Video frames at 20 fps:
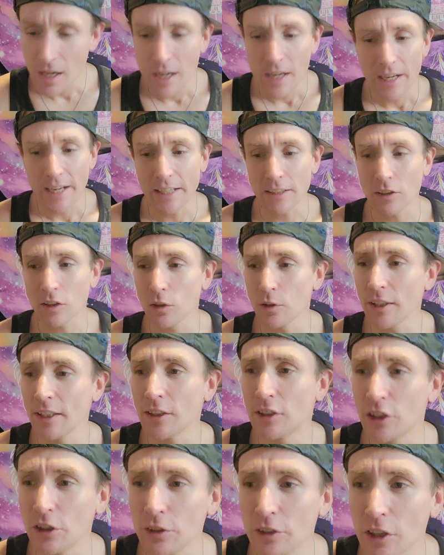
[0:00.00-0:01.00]
Including
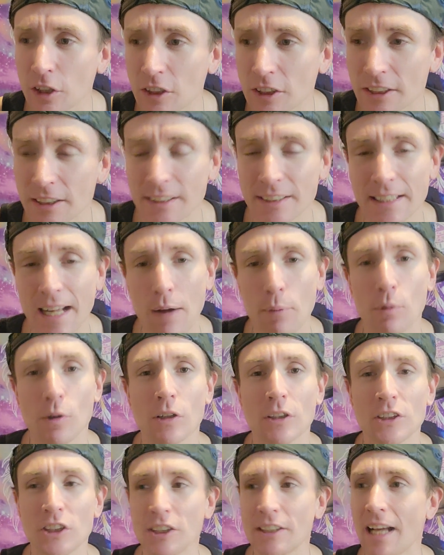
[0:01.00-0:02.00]
2 nurses that
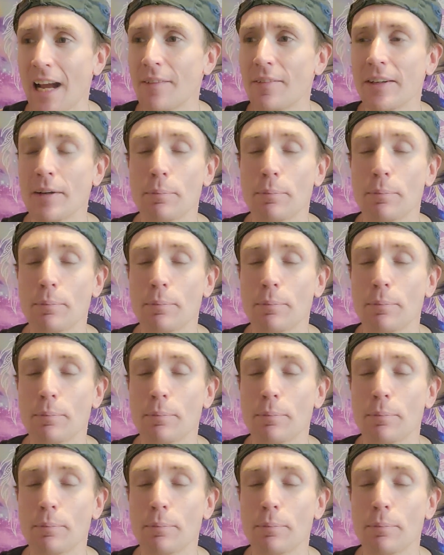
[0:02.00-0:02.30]
were just having